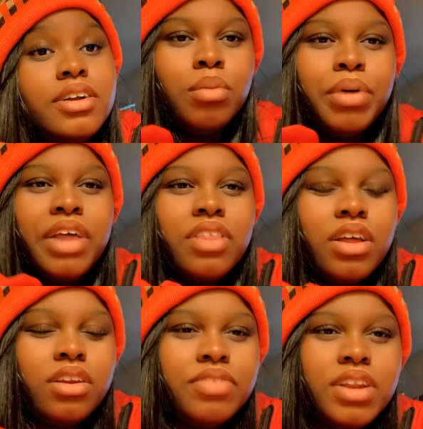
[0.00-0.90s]
But at the
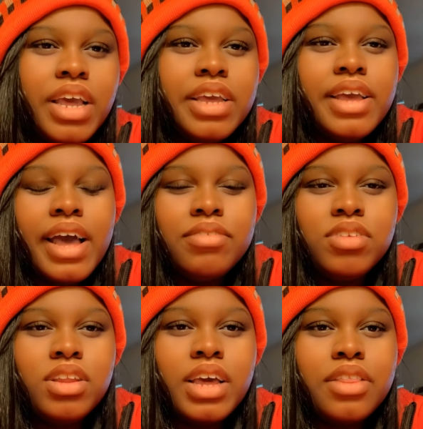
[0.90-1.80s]
end of the day, you have to
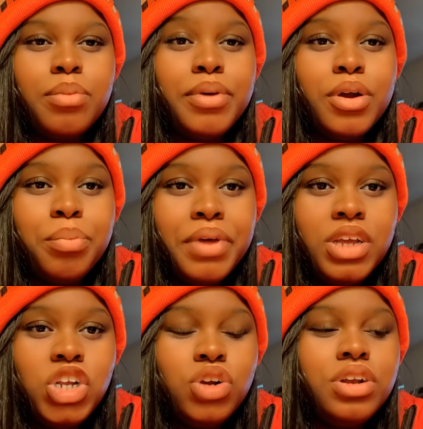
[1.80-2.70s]
look at the bigger picture.